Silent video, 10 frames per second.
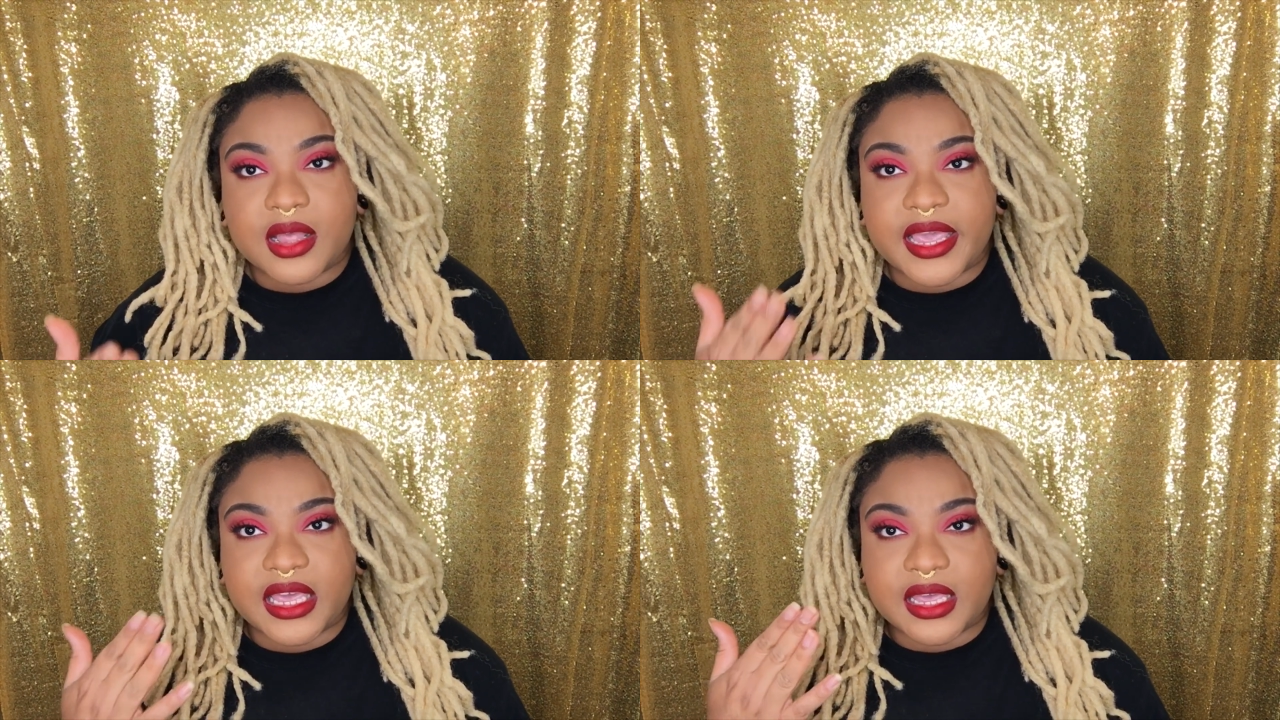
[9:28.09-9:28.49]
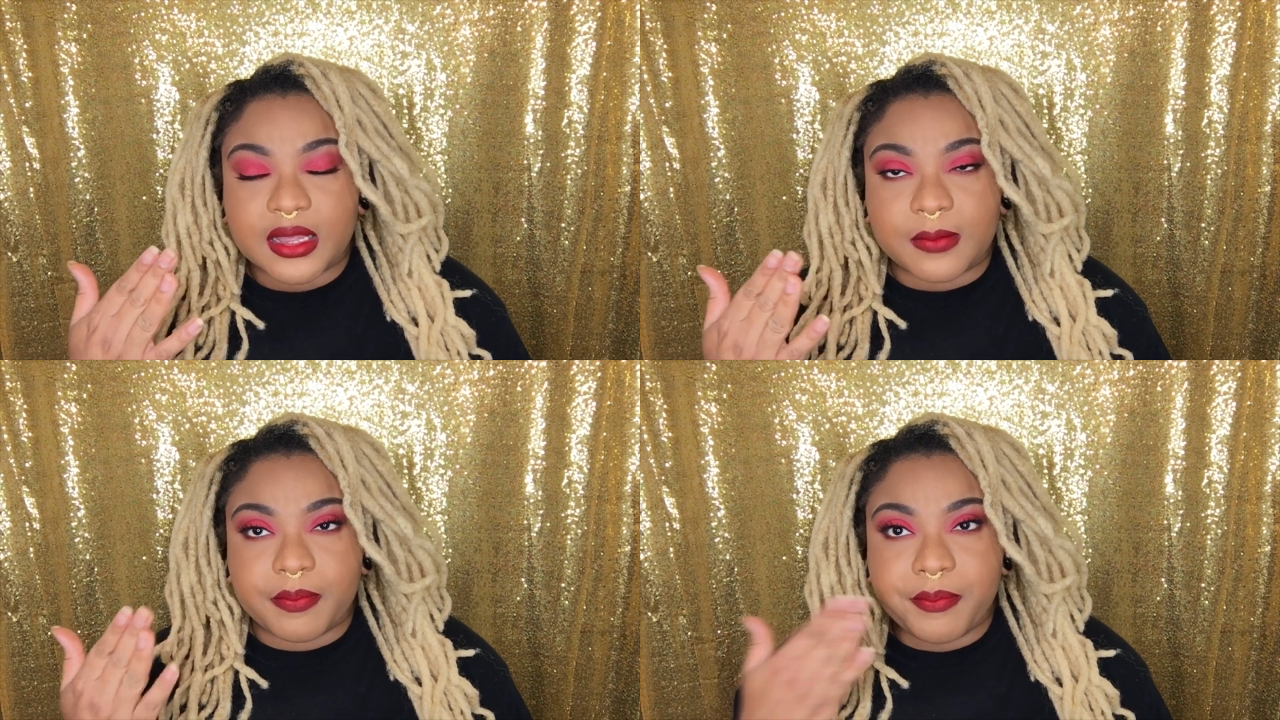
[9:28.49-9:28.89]

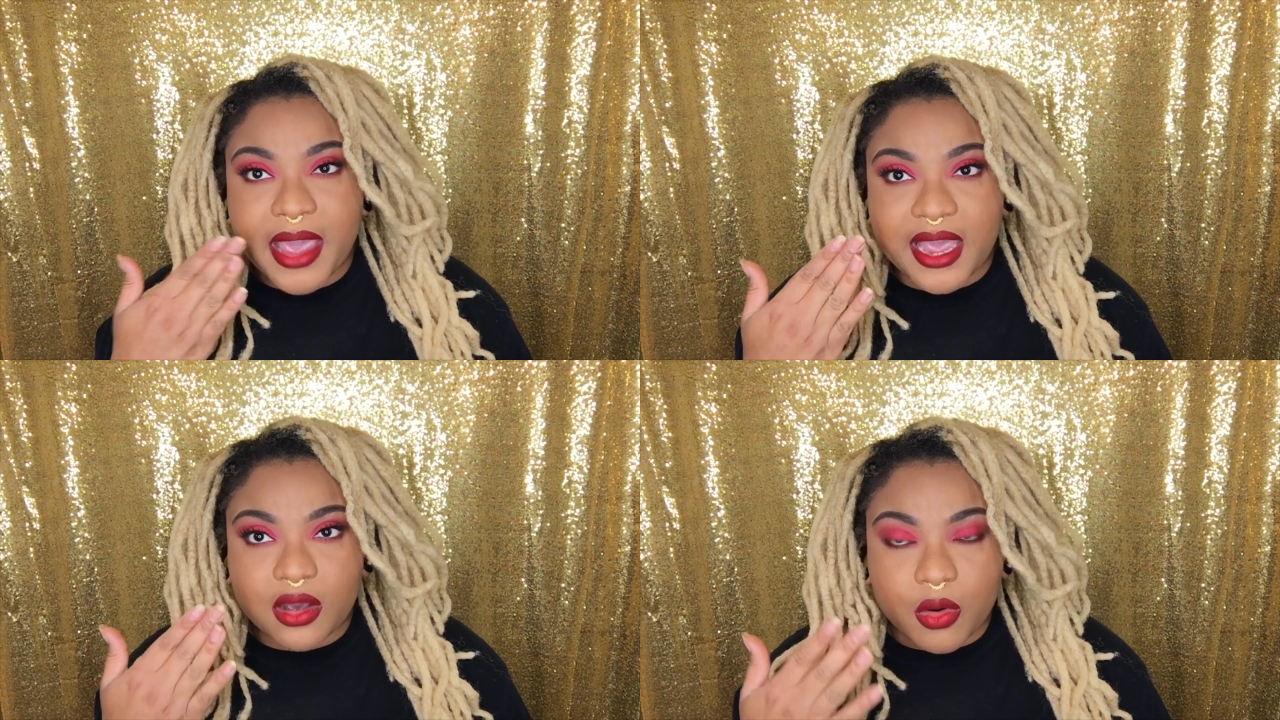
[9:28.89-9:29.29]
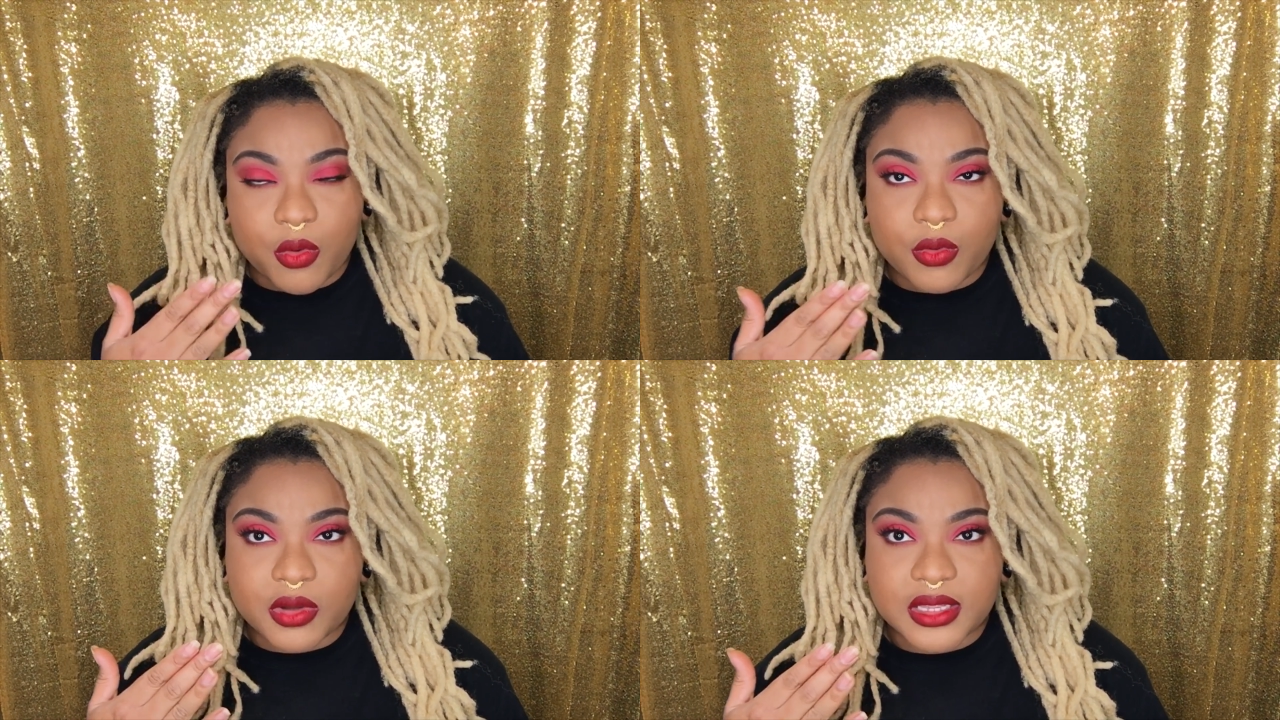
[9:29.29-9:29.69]
and pack
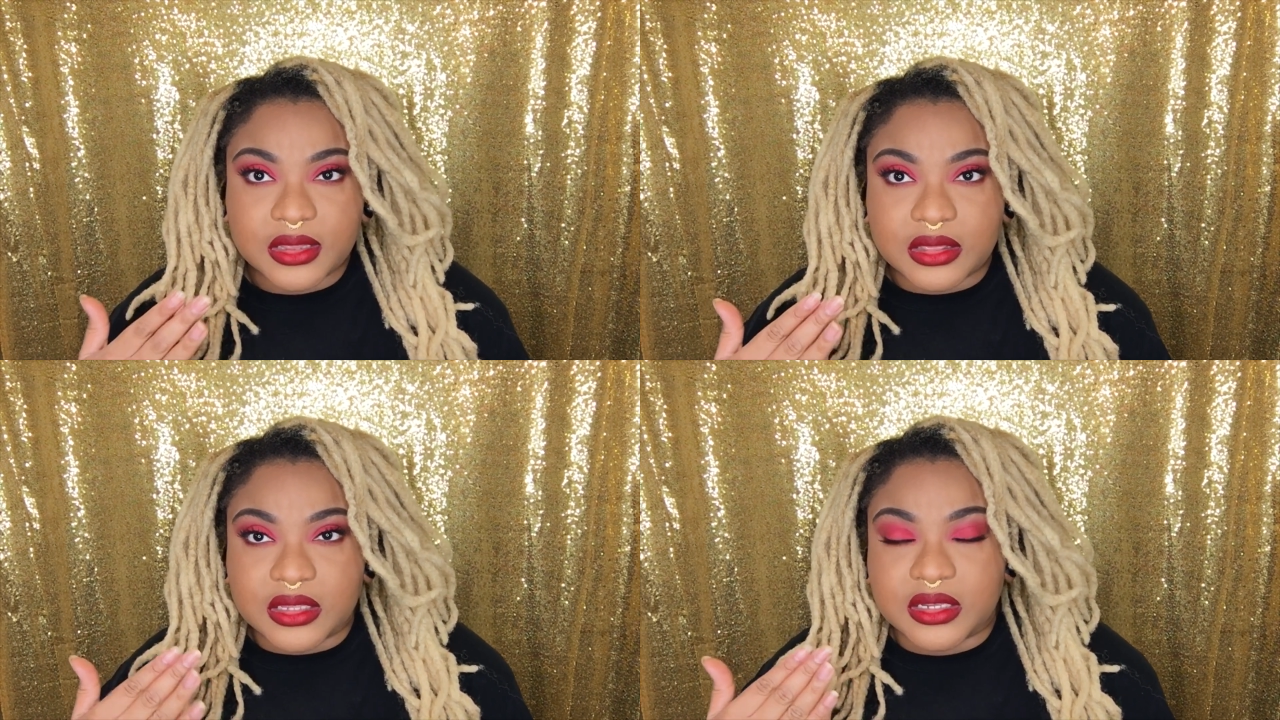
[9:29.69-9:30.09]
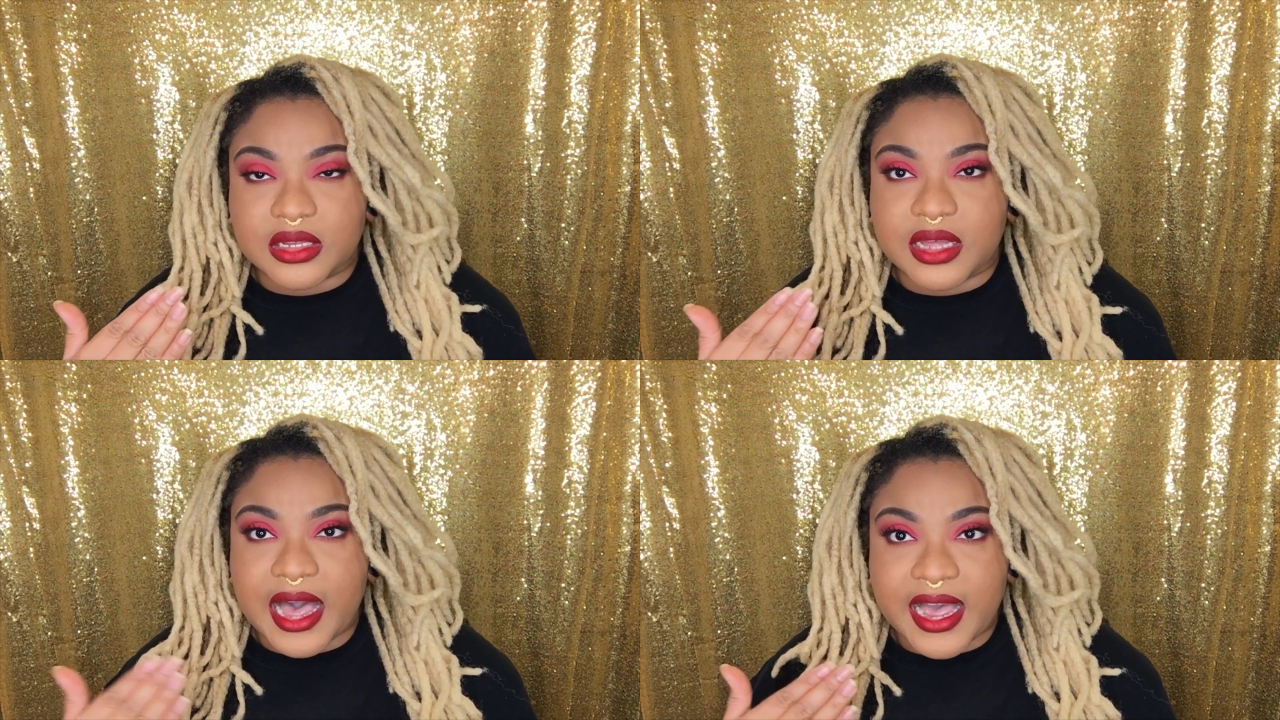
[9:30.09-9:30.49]
on
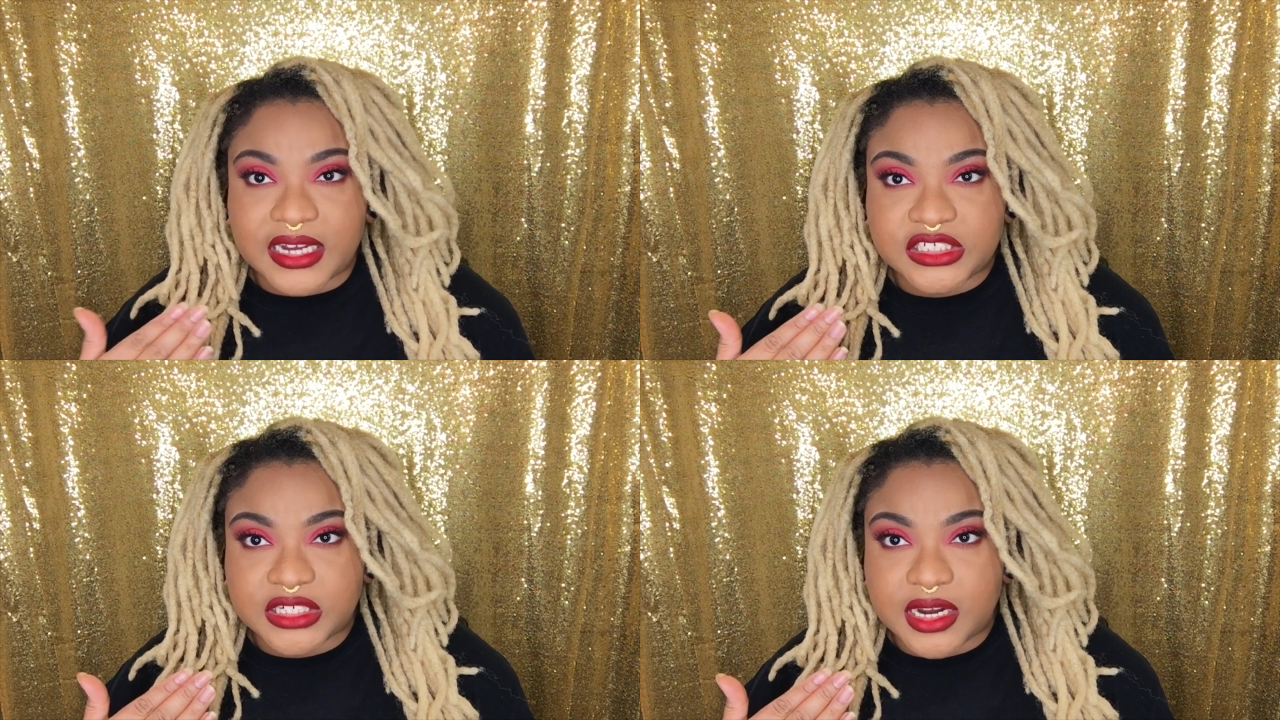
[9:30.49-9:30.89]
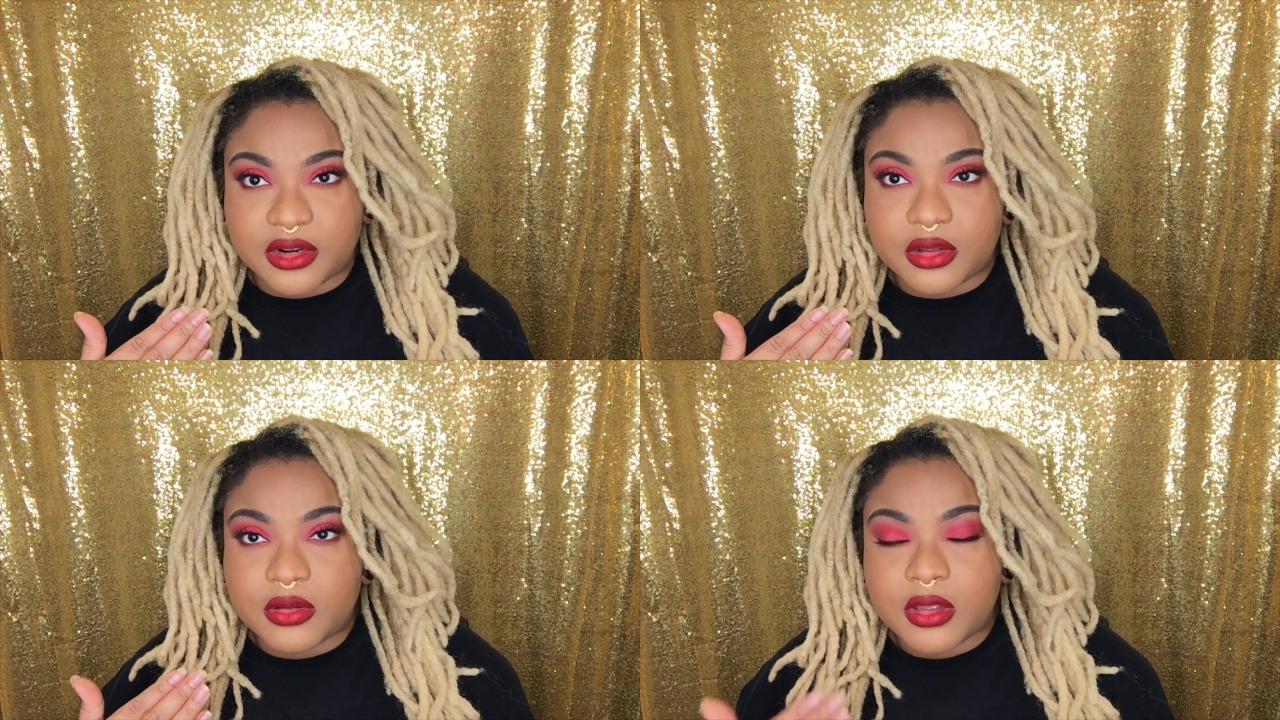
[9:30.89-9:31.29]
the
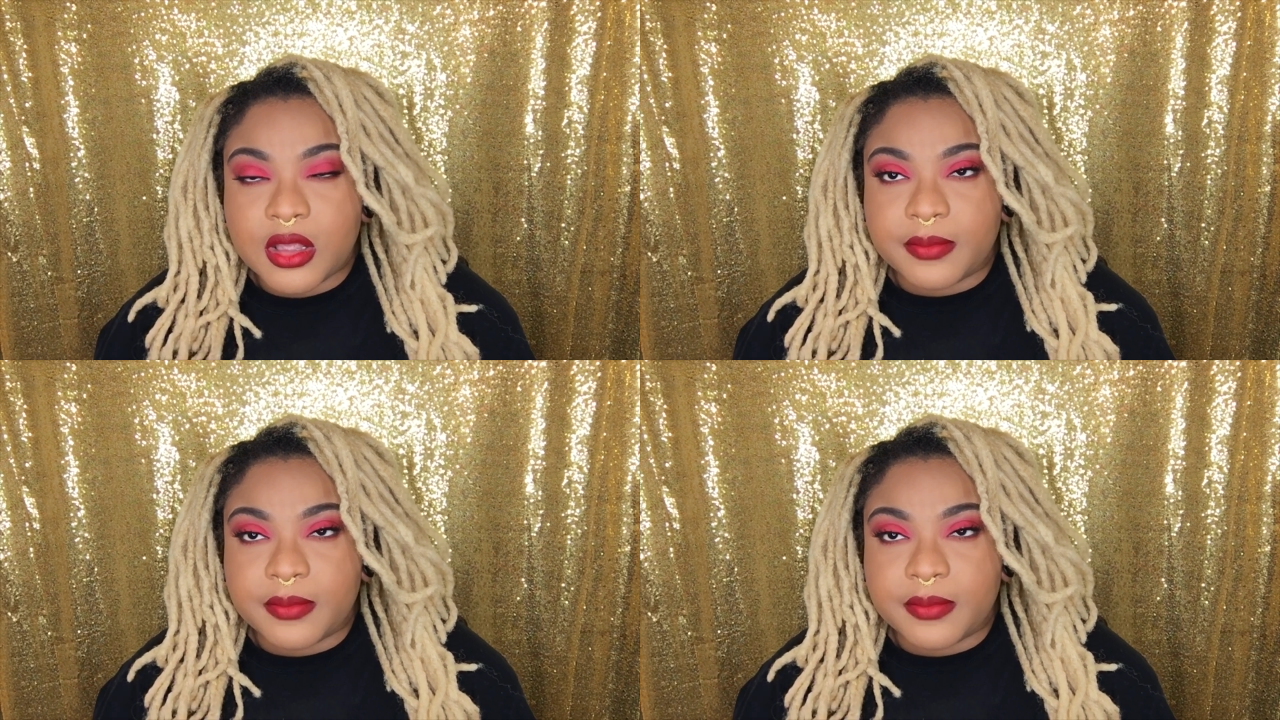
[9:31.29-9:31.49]
eyeshadow